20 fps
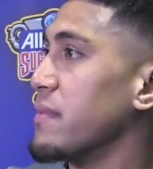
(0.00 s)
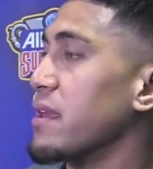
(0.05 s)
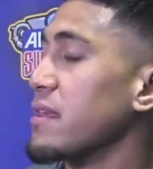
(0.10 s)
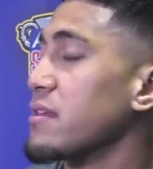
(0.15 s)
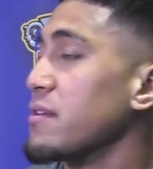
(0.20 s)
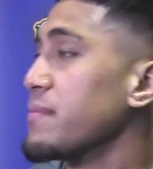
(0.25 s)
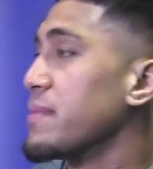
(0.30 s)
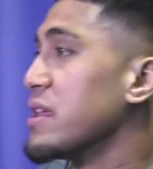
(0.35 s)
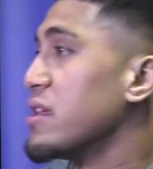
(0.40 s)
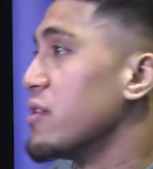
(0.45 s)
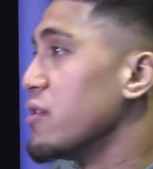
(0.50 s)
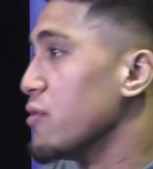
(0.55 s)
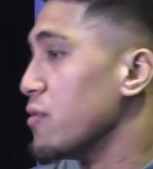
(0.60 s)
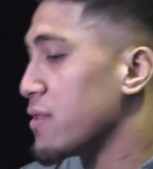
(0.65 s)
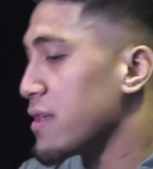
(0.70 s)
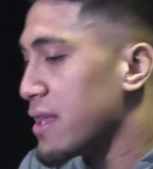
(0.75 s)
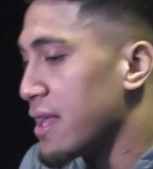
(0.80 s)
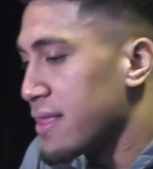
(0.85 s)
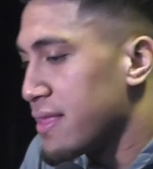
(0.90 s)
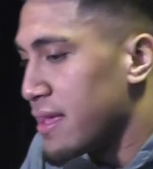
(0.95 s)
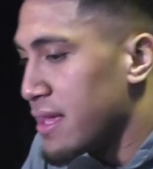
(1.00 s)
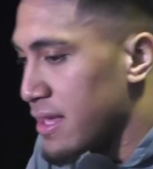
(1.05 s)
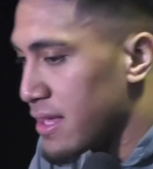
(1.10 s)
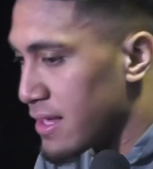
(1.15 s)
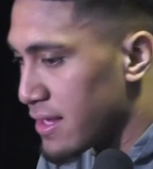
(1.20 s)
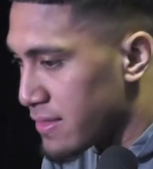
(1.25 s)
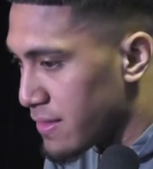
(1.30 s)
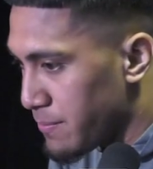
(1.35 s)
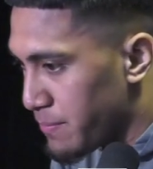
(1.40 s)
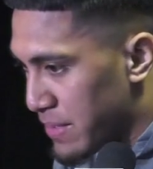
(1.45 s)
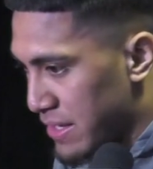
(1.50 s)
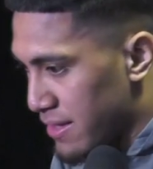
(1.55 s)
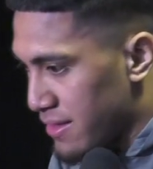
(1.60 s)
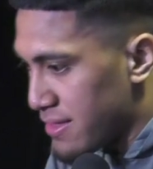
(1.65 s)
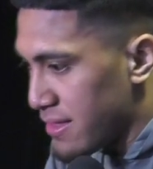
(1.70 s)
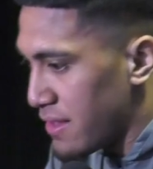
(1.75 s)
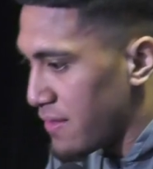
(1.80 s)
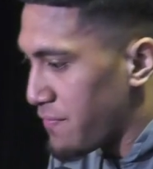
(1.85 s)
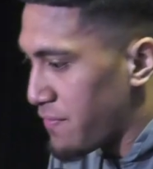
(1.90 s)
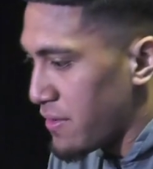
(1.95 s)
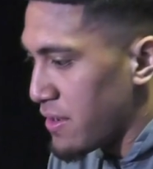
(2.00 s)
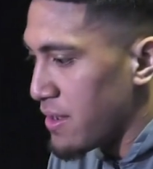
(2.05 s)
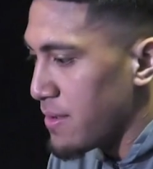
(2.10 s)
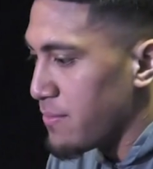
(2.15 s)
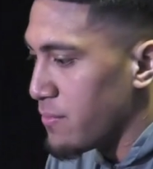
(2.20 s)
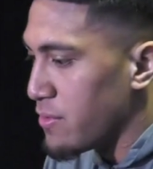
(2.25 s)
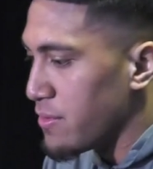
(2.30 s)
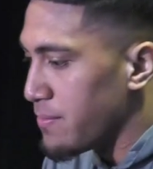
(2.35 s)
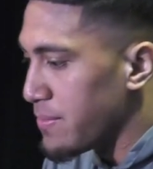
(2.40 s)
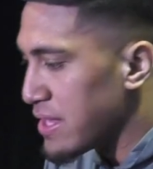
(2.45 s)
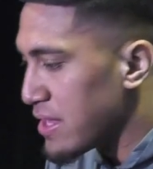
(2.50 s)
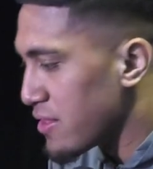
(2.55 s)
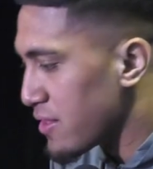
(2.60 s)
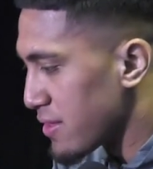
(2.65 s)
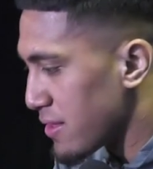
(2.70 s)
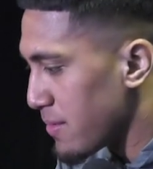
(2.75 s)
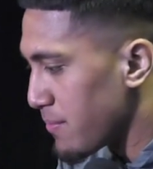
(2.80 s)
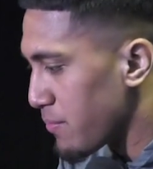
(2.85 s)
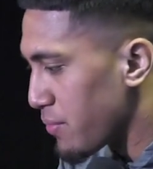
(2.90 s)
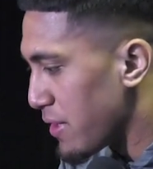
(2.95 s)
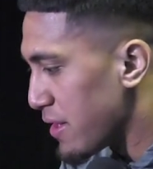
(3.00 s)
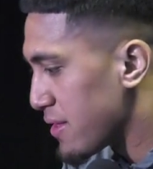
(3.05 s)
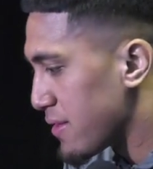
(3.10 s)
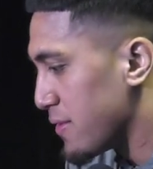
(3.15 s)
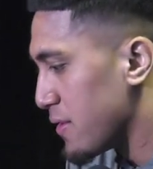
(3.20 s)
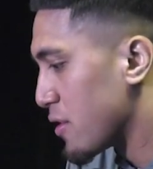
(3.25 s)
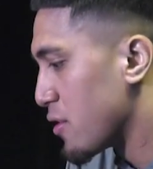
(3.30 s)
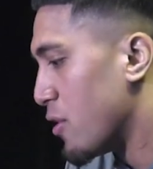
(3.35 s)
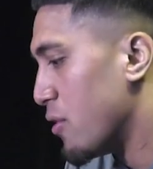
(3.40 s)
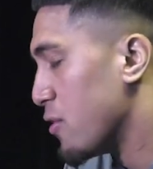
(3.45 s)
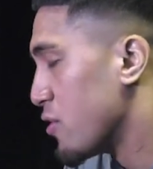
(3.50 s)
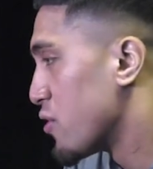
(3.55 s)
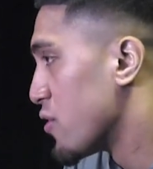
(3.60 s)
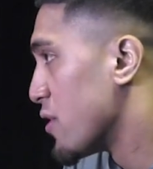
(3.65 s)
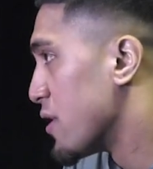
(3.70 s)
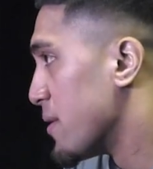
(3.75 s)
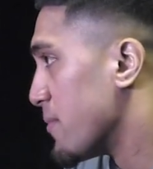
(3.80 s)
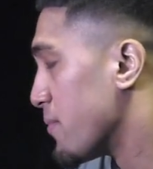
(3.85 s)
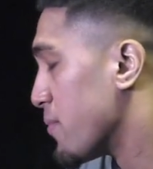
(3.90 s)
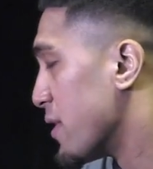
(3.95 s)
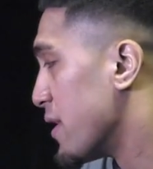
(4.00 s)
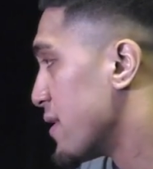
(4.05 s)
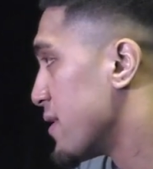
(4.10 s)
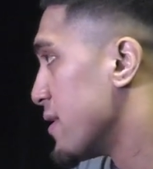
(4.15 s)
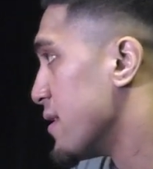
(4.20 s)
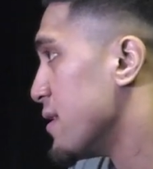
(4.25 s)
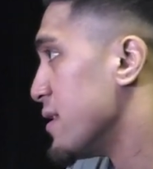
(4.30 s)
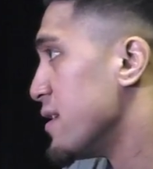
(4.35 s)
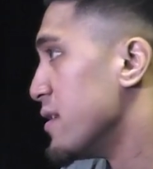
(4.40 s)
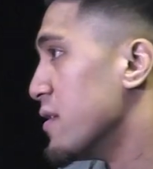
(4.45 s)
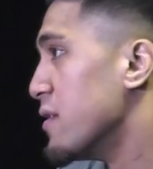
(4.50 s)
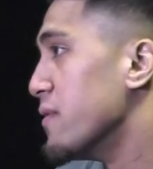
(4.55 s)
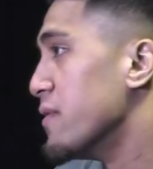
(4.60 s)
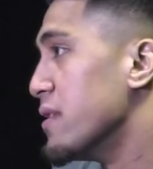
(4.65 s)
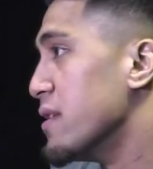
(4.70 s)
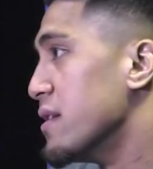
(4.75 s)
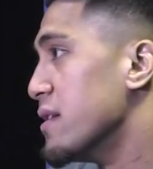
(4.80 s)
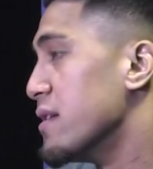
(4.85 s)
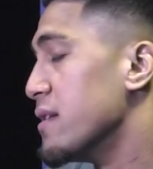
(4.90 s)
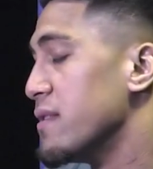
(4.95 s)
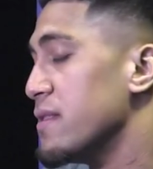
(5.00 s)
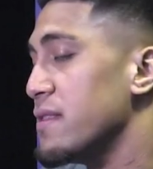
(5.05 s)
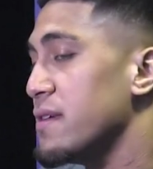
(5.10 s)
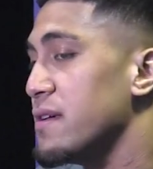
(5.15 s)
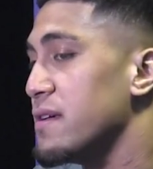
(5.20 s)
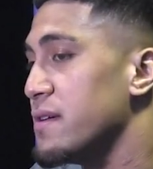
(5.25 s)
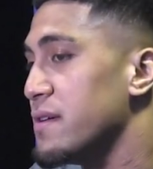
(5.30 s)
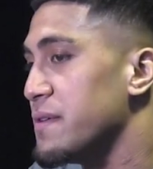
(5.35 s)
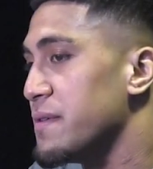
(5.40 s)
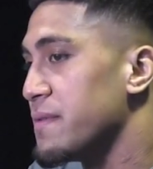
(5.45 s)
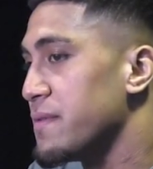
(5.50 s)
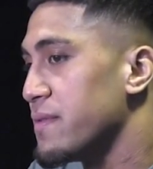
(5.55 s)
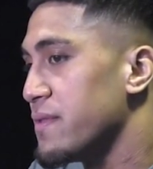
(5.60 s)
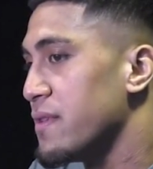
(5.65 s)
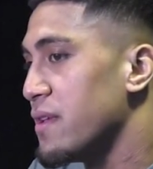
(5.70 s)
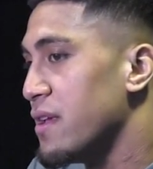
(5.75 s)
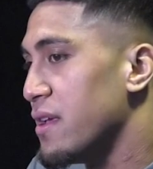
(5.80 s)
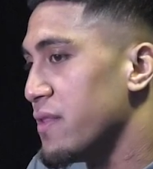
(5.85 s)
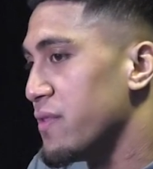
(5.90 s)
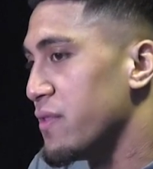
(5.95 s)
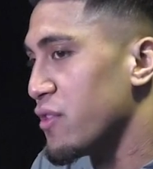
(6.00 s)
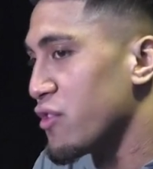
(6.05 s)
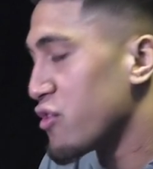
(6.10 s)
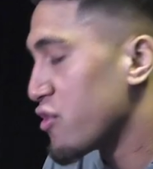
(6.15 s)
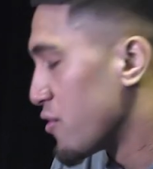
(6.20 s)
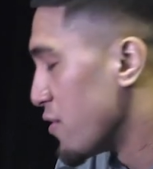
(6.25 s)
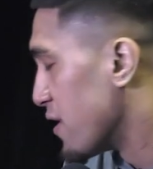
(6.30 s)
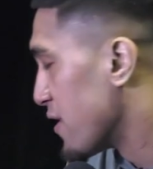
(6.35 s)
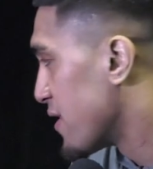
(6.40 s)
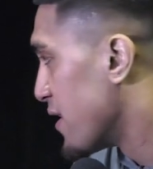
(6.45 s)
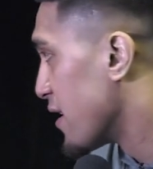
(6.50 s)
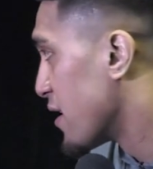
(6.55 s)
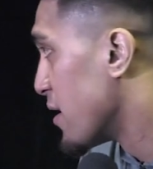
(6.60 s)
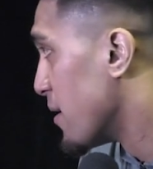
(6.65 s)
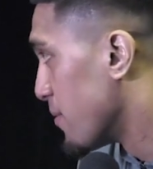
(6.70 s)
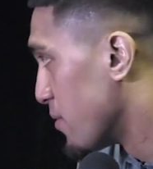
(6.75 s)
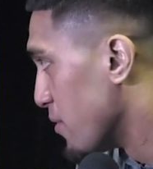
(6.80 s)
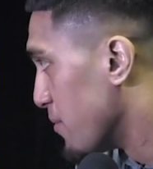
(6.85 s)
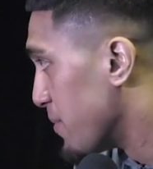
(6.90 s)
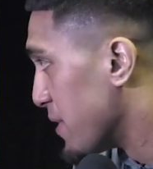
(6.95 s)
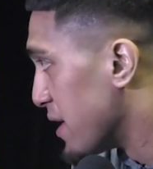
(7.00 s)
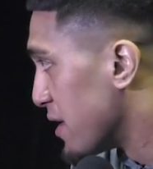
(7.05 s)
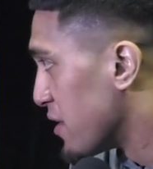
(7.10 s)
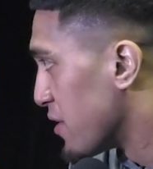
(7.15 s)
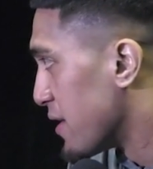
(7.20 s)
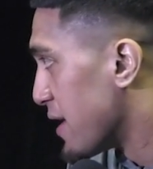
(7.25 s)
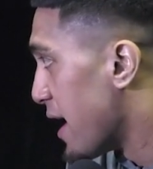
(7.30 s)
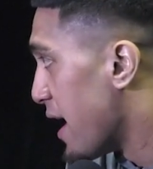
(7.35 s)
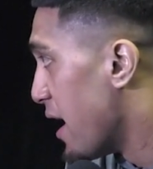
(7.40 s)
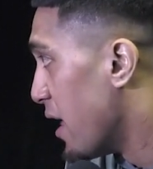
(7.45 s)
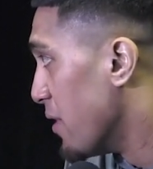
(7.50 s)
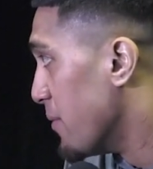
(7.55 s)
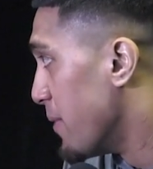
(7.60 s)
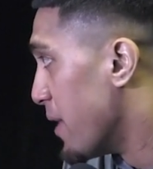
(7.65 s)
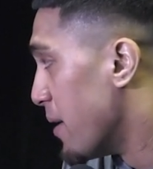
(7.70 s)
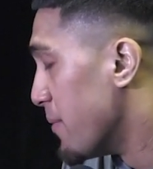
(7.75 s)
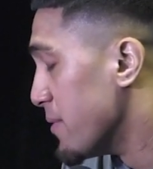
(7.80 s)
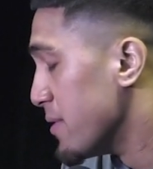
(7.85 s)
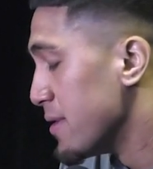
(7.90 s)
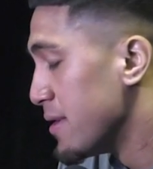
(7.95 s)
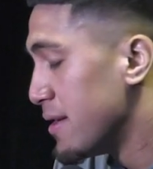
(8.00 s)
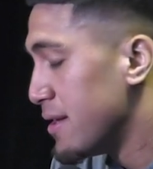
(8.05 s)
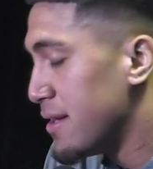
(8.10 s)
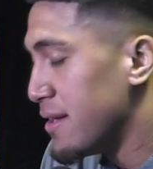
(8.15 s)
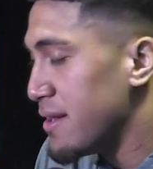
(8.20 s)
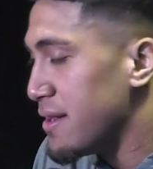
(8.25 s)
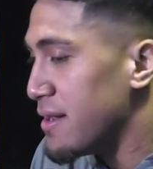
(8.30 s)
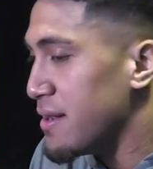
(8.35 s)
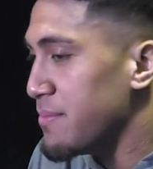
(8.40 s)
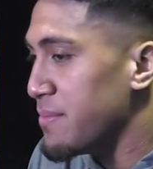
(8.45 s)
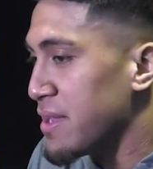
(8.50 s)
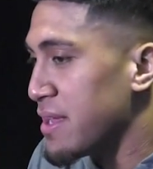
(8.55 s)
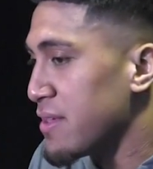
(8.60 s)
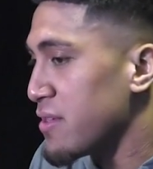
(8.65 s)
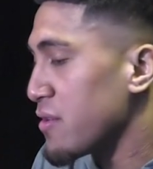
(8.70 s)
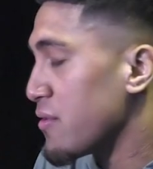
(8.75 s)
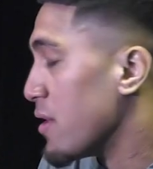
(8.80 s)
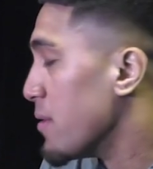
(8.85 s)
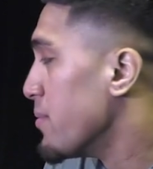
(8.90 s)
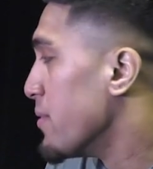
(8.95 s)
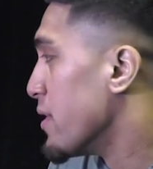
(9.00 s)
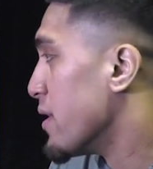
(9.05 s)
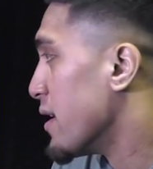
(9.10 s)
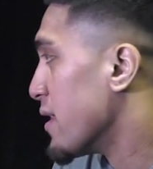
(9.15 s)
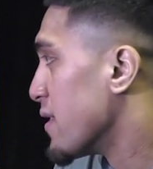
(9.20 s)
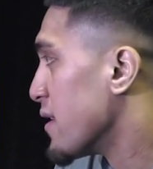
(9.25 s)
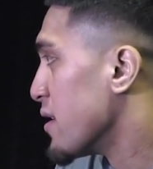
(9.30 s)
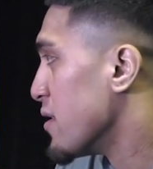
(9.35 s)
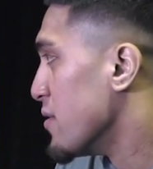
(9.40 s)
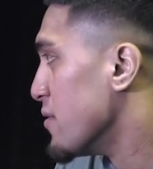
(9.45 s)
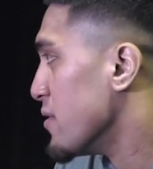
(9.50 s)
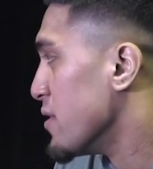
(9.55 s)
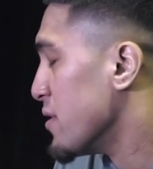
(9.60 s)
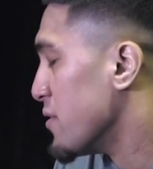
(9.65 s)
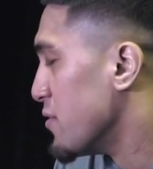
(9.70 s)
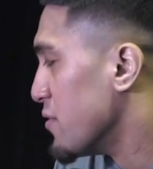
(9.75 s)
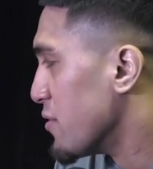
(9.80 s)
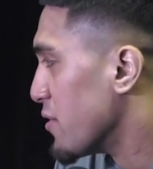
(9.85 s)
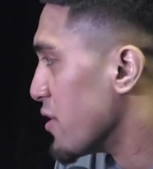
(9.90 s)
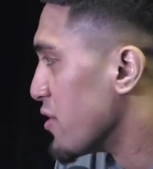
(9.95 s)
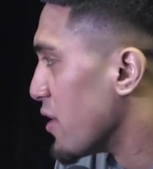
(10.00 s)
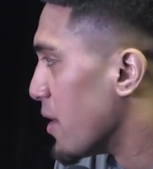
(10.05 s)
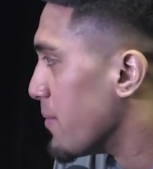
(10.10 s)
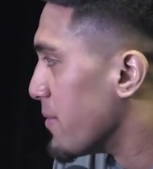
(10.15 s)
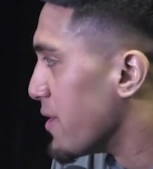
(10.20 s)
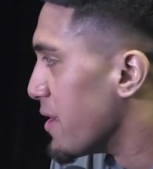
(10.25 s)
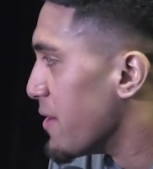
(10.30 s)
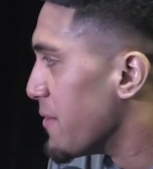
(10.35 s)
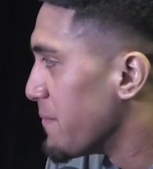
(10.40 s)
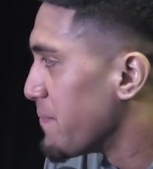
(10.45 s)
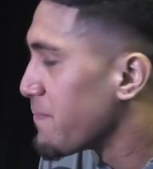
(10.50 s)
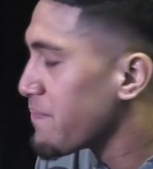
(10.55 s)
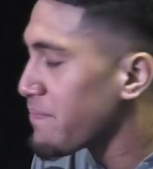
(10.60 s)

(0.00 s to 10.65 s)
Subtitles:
That's going to be huge, and I think the biggest thing for him will be just embracing the culture and embracing, you know, the stress that comes with being here at Alabama. But he's a great player, and I think he'll do a great job with that.